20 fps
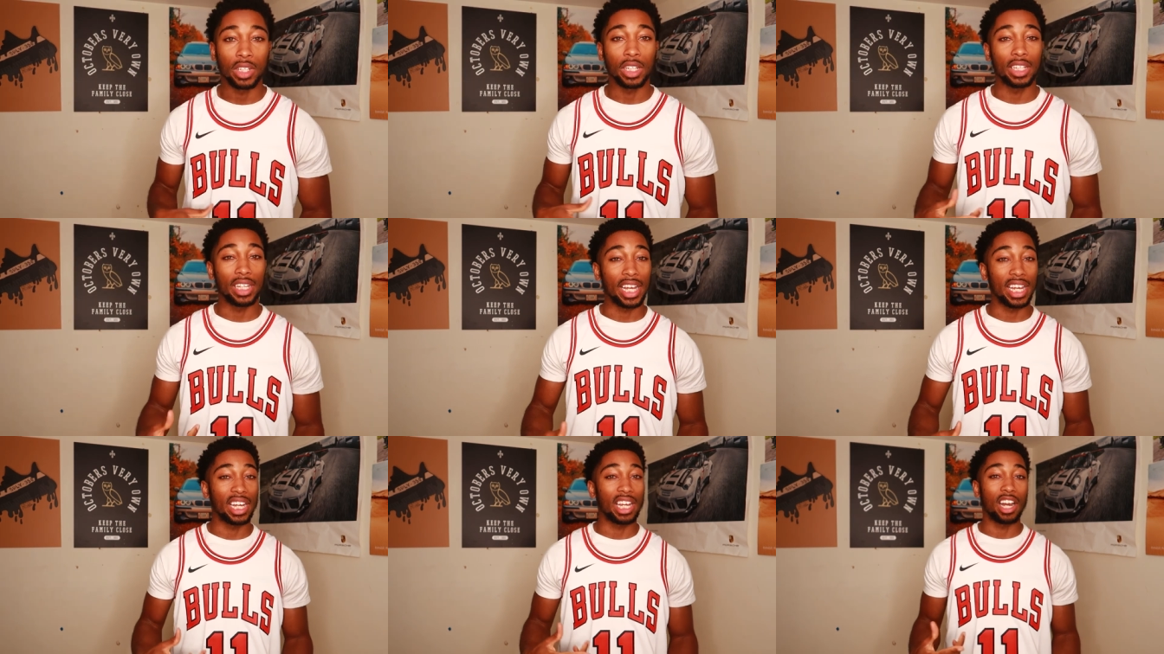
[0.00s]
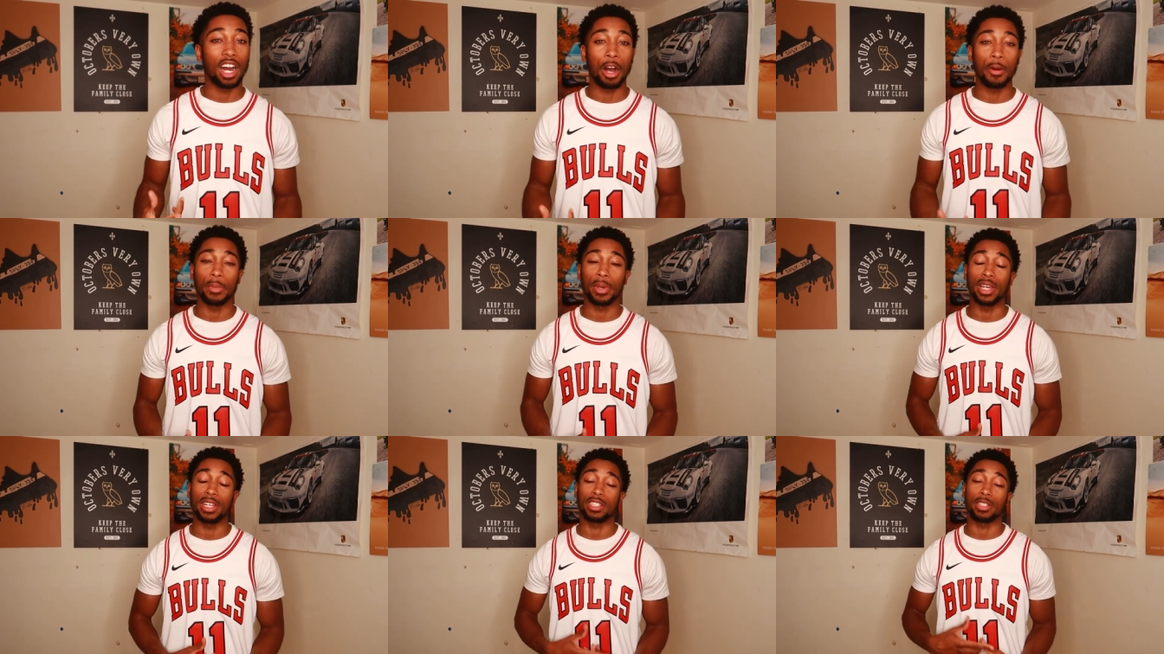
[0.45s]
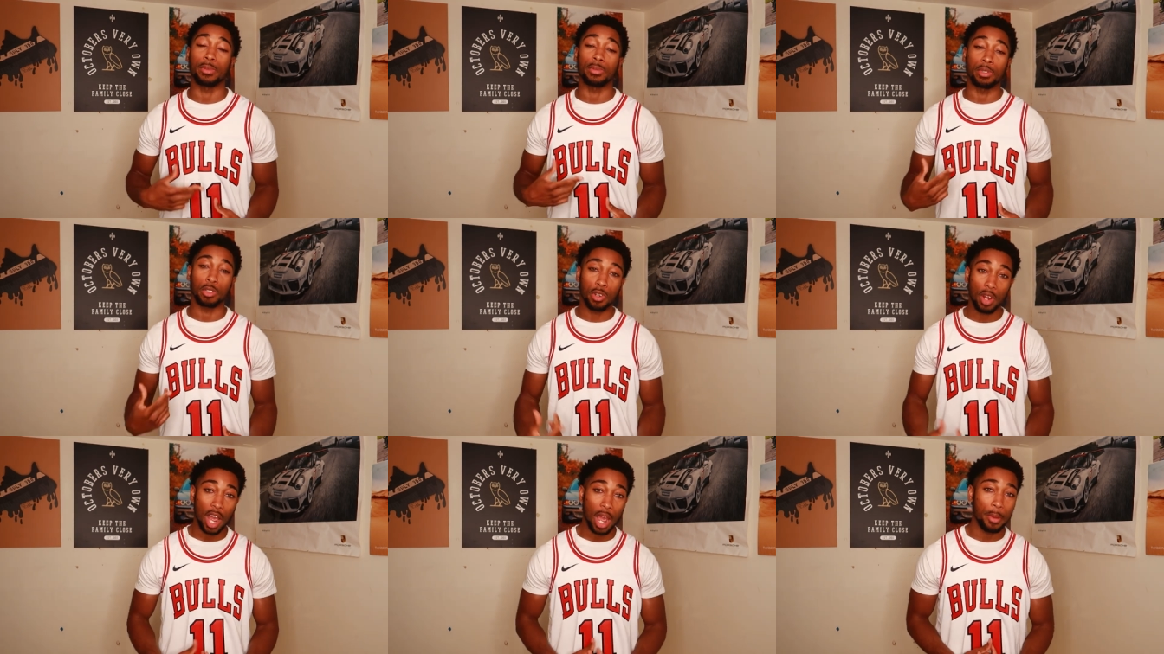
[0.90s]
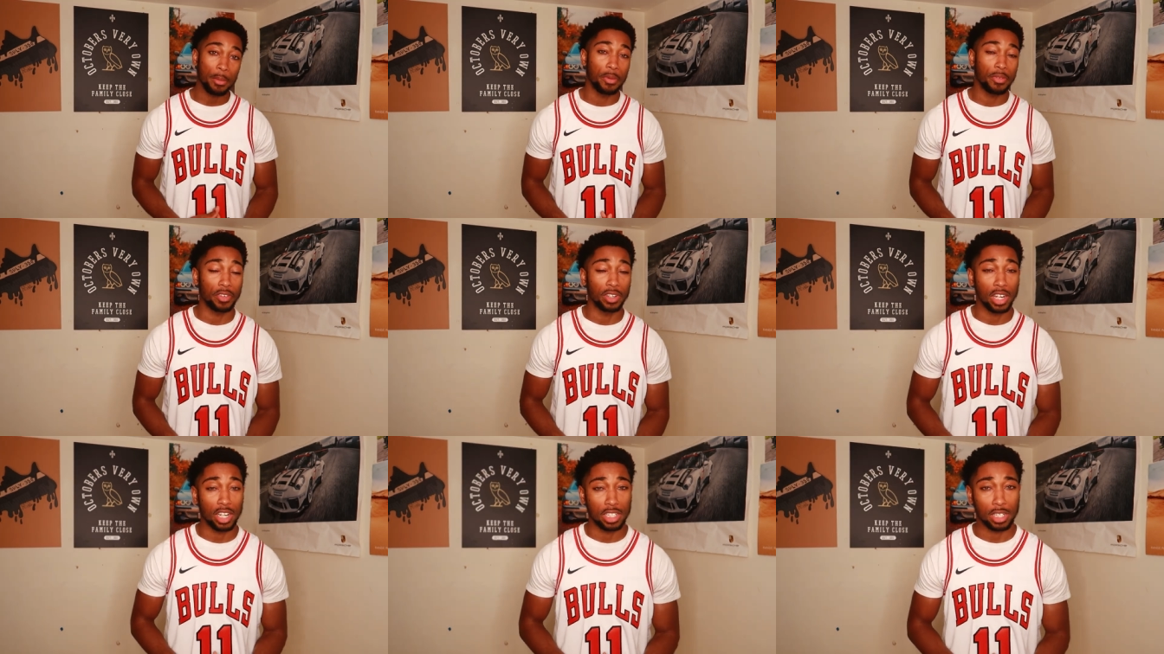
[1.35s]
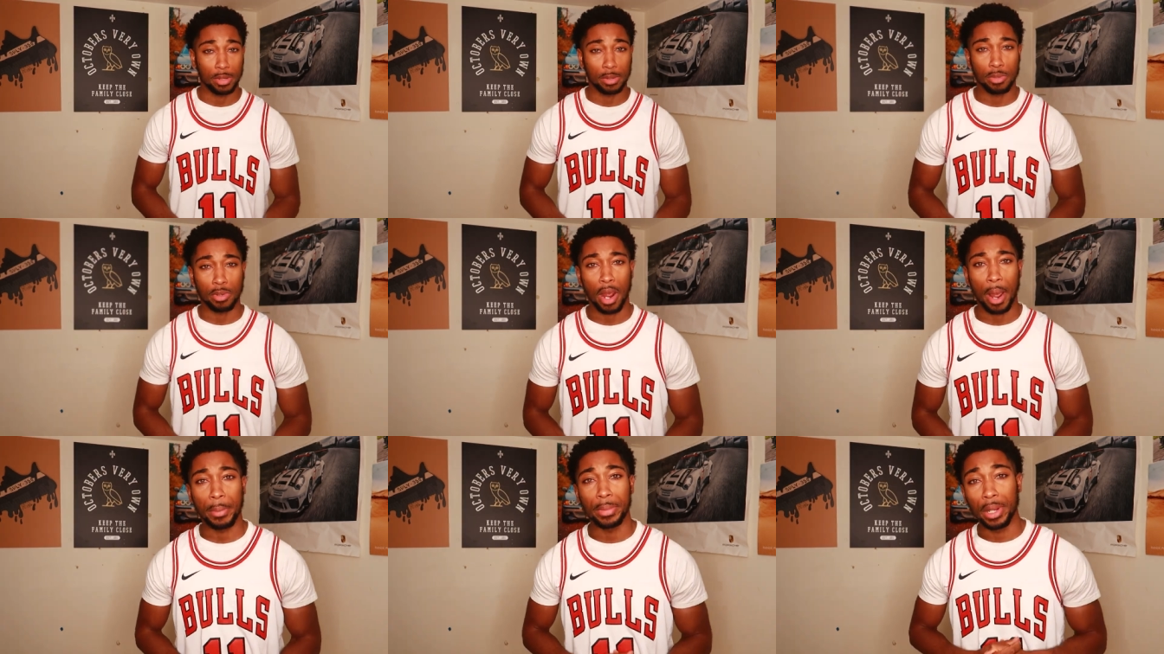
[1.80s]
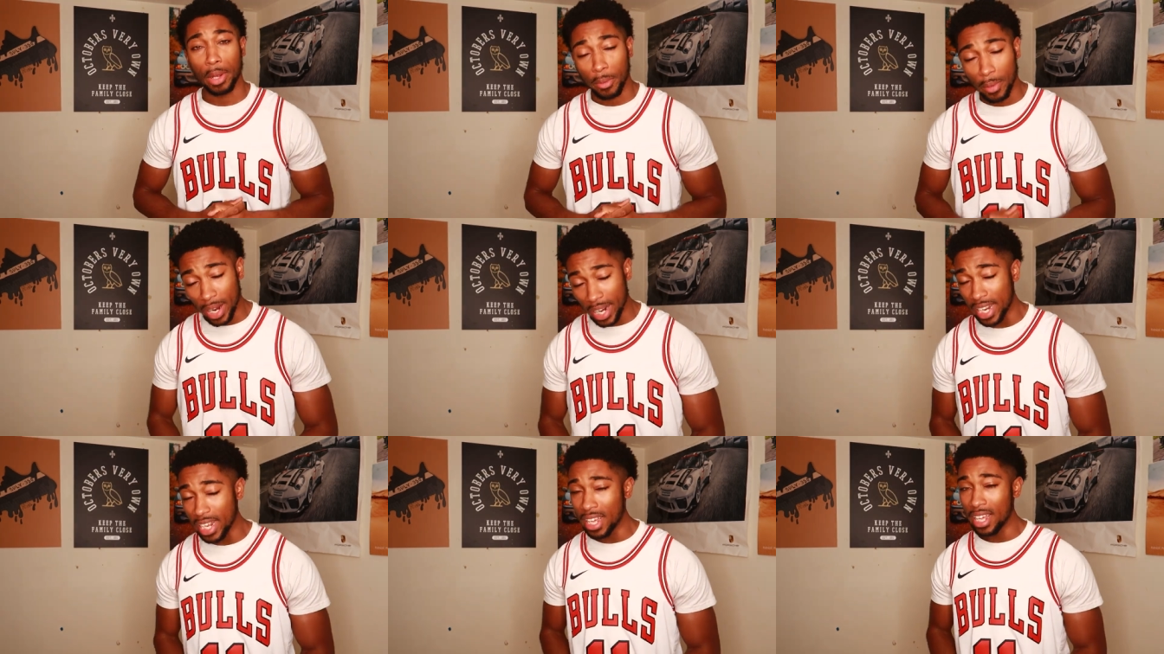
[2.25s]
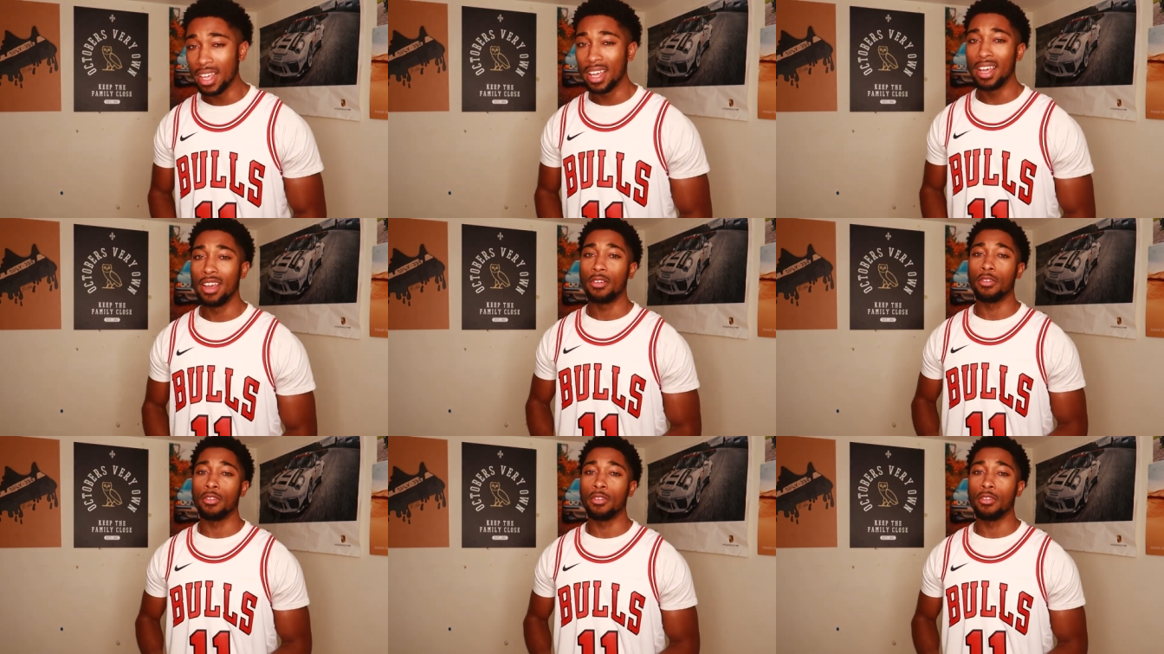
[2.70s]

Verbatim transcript: Like, comment, and subscribe if you're not subscribed already.